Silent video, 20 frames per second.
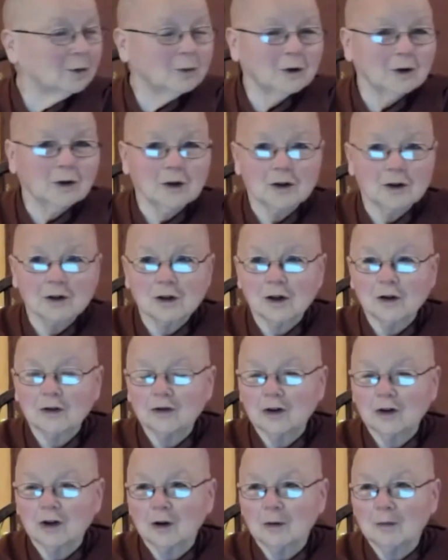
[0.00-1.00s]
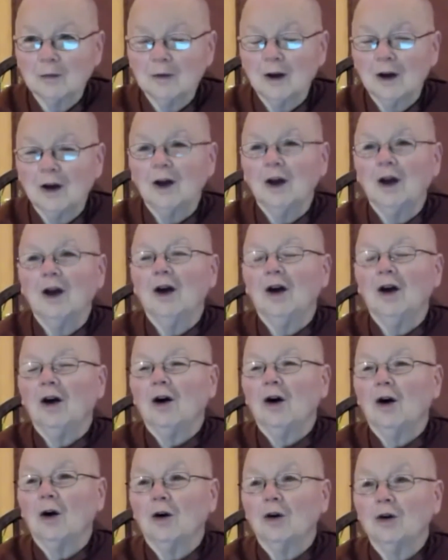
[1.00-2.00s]
in this lifetime.
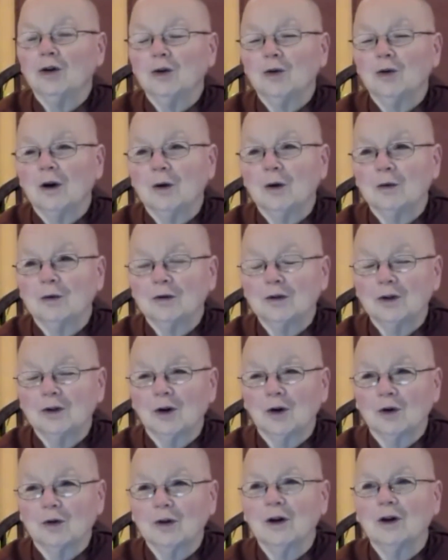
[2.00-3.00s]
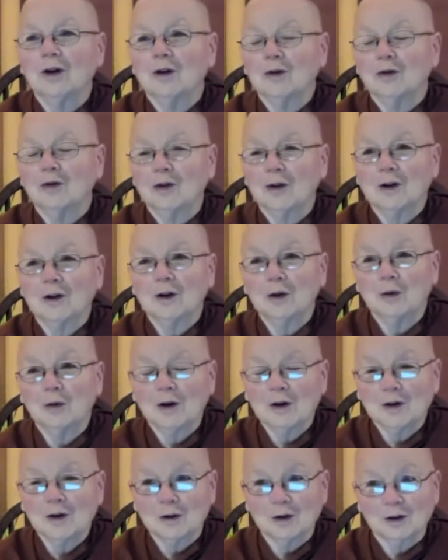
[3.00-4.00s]
Are you able to go there very
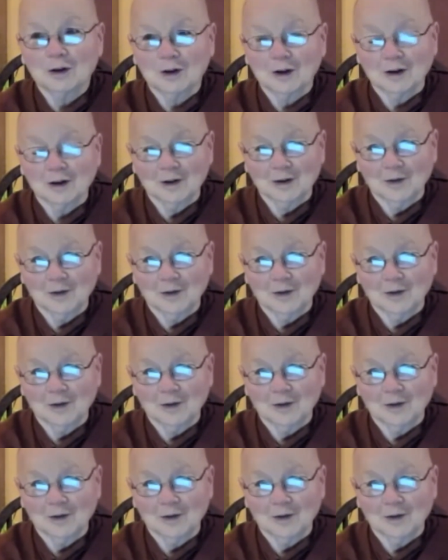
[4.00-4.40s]
regularly?